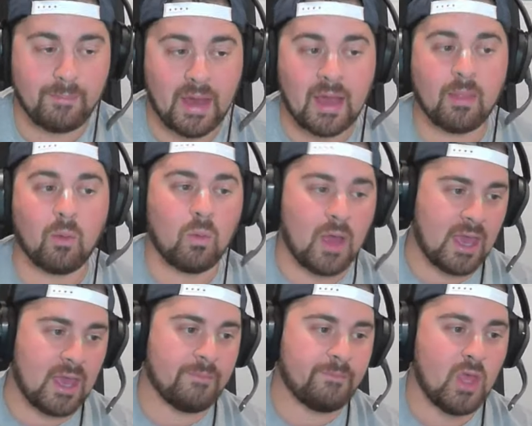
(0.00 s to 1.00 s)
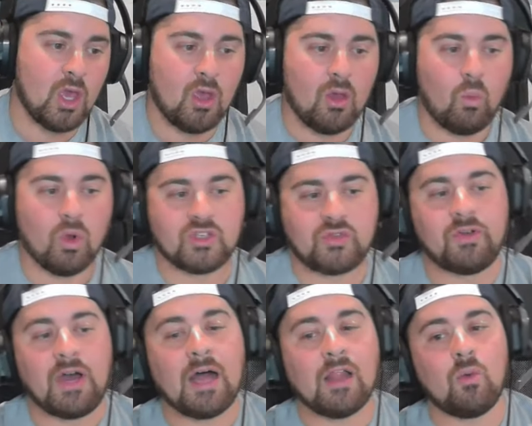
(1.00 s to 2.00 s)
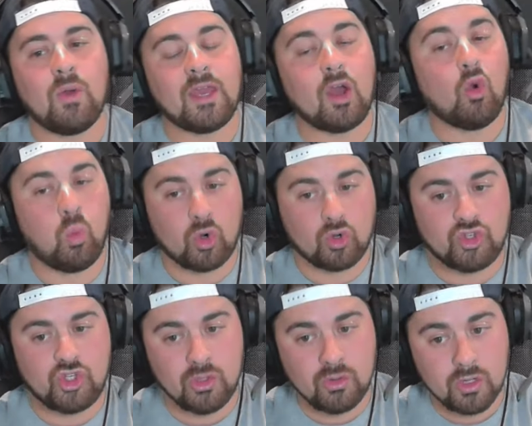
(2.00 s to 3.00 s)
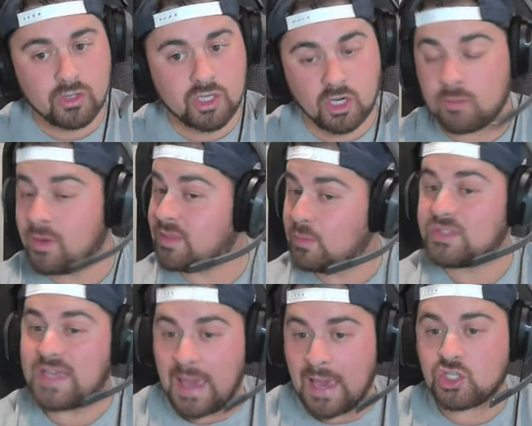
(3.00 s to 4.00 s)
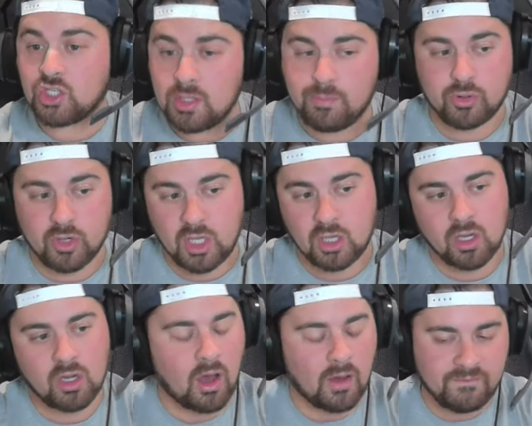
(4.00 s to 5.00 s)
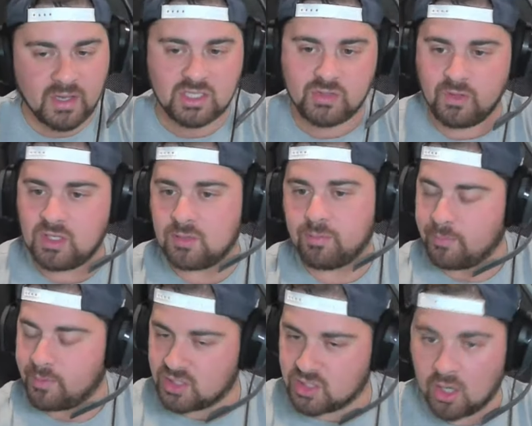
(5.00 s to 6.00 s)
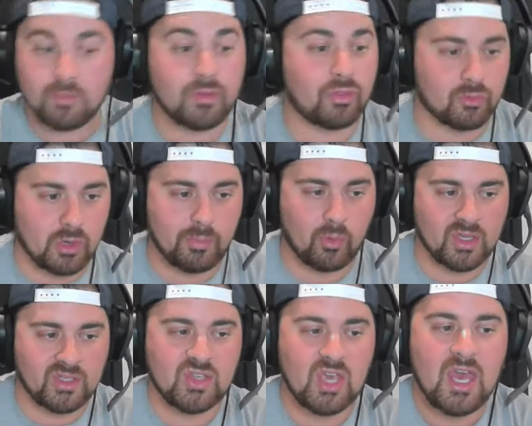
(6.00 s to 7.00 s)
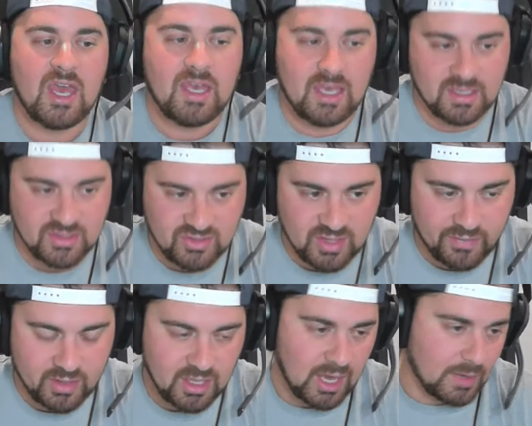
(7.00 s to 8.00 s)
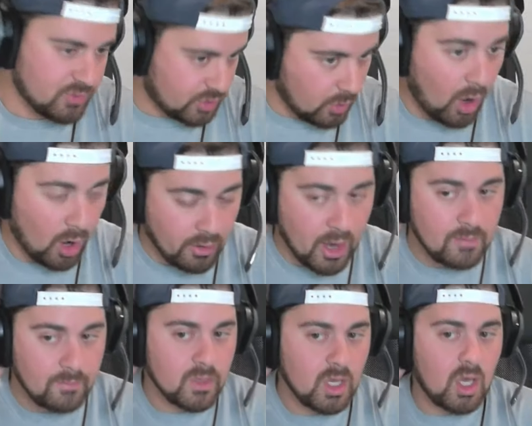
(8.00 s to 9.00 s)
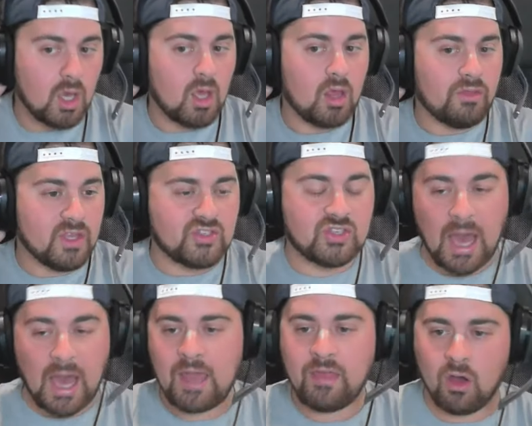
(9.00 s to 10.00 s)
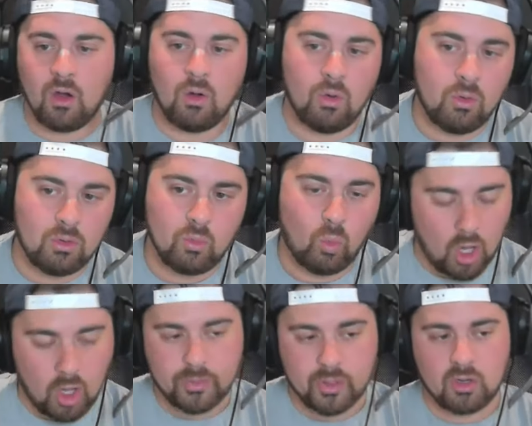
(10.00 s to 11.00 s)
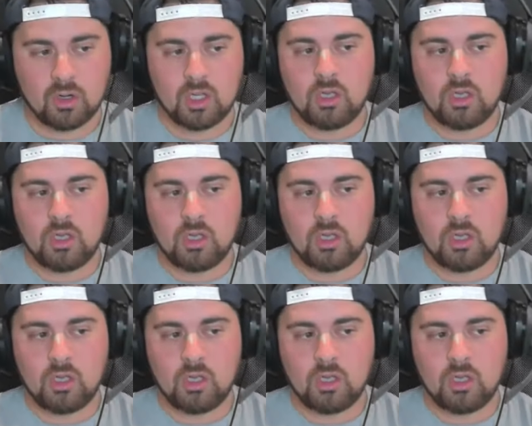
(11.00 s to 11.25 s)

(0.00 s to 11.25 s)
by the way, was following a World Junior tournament that was actually pretty good. Offensively, didn't put up a ton, but 3 points in 7 games. So, all right. This guy, though, Wahlberg,